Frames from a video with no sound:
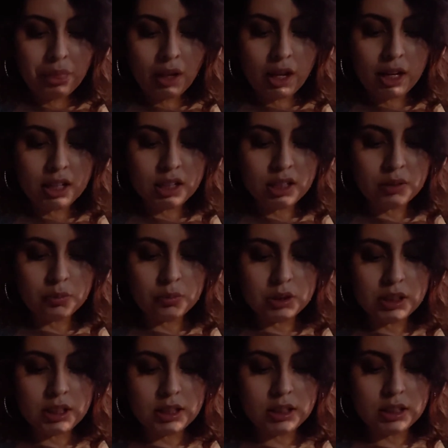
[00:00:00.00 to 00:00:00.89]
he didn't,
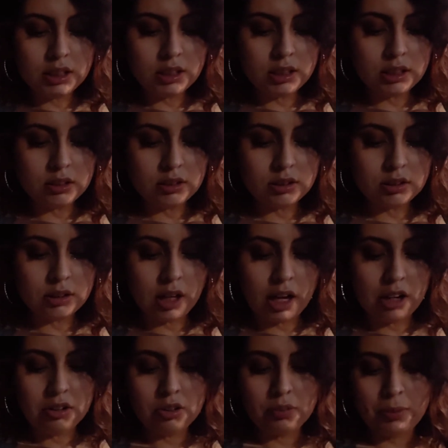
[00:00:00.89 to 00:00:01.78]
I
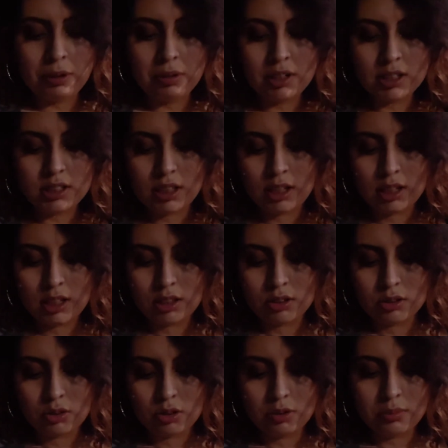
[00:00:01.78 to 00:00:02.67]
don't know, maybe because I didn't get
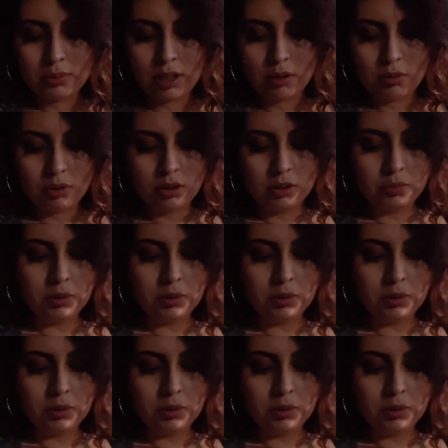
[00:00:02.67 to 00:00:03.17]
to know him that well,